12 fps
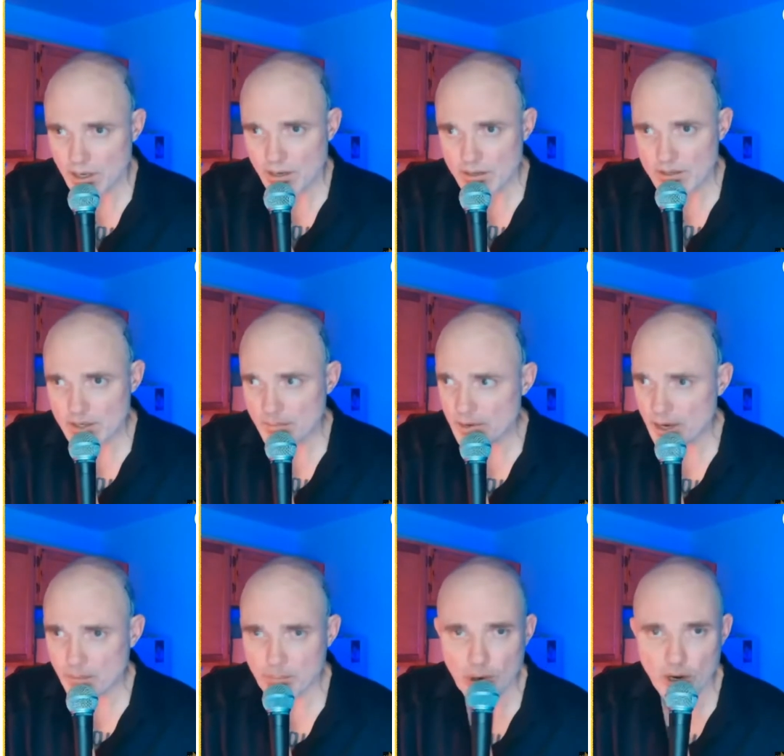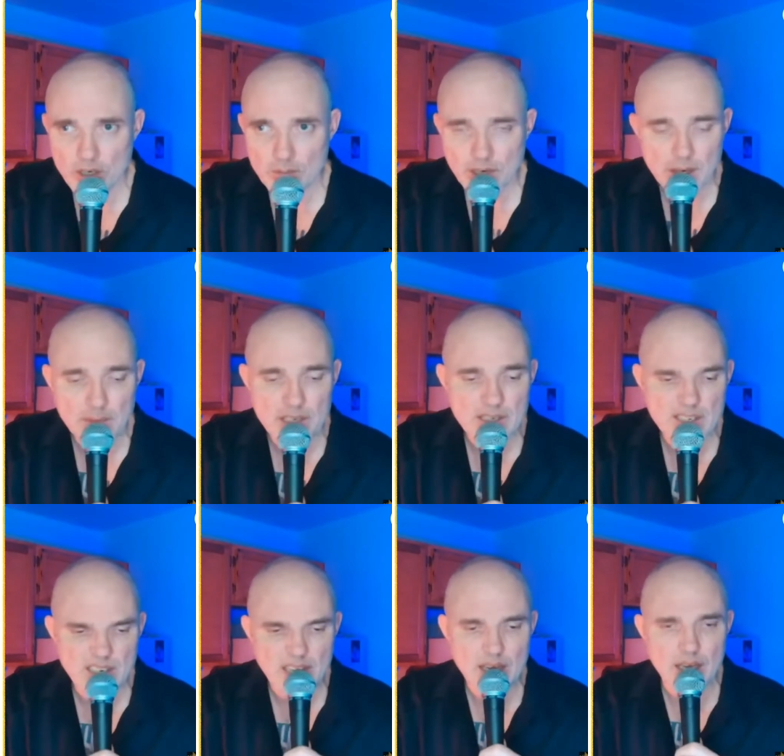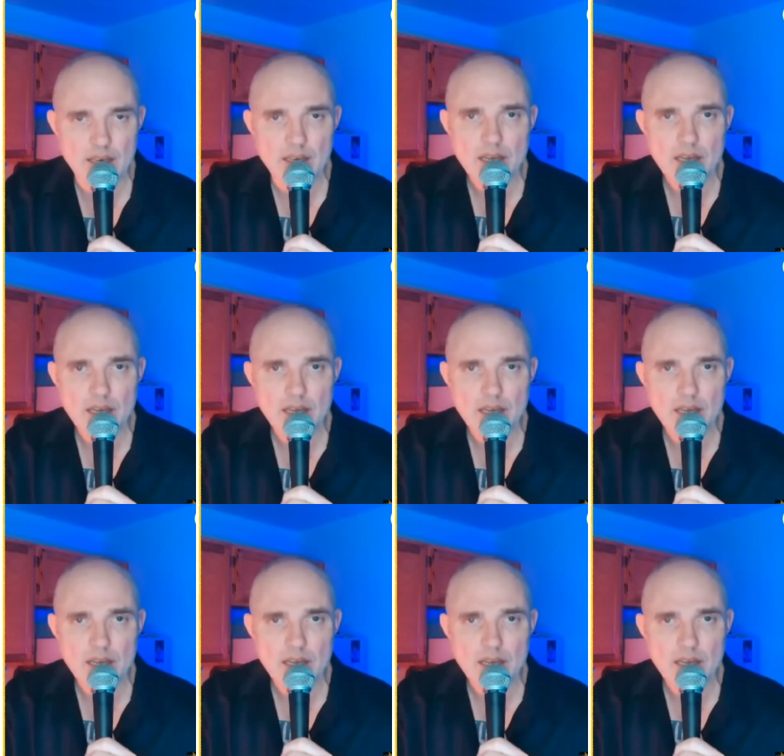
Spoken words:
On some kind of parchment. Give me a skin.